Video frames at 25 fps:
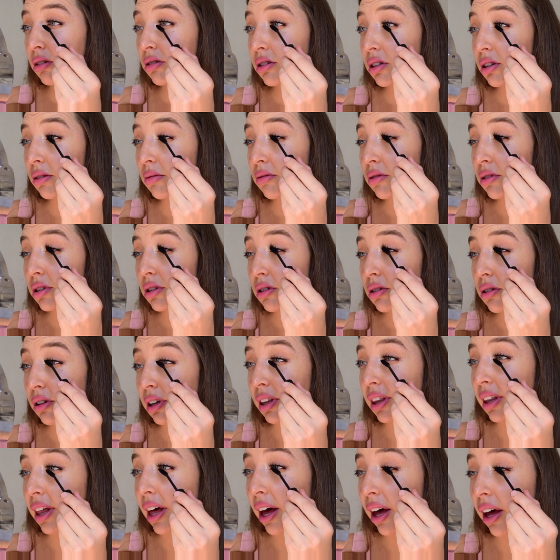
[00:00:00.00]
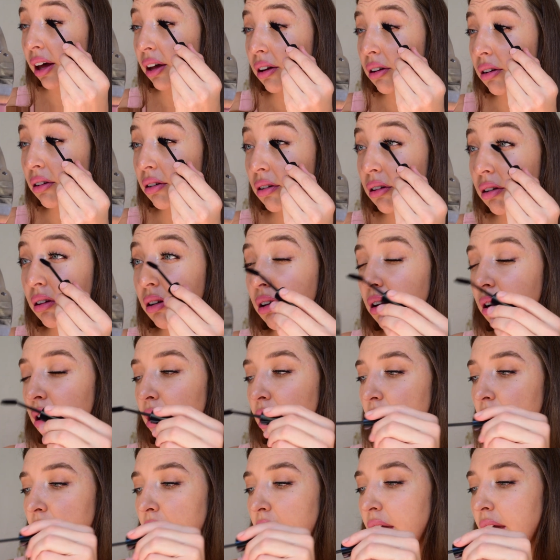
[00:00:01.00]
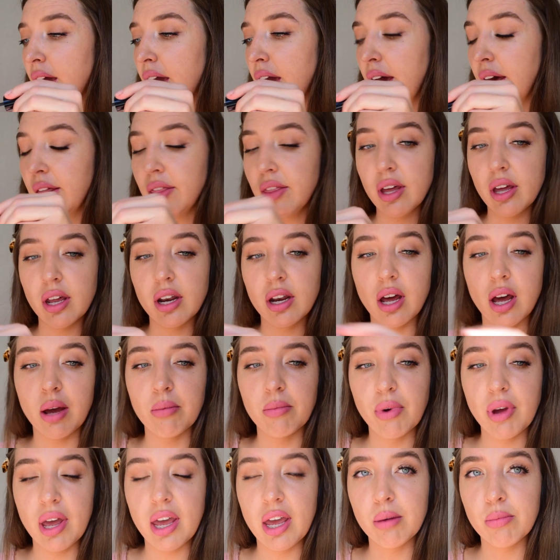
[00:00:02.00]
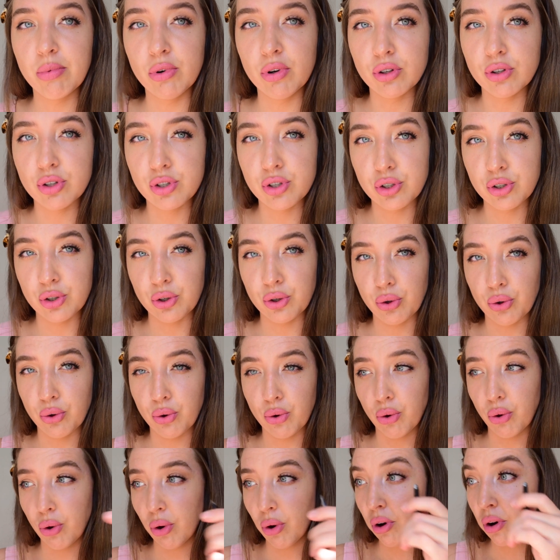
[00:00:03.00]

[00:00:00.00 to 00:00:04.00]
So I'm just doing that and then I'm able to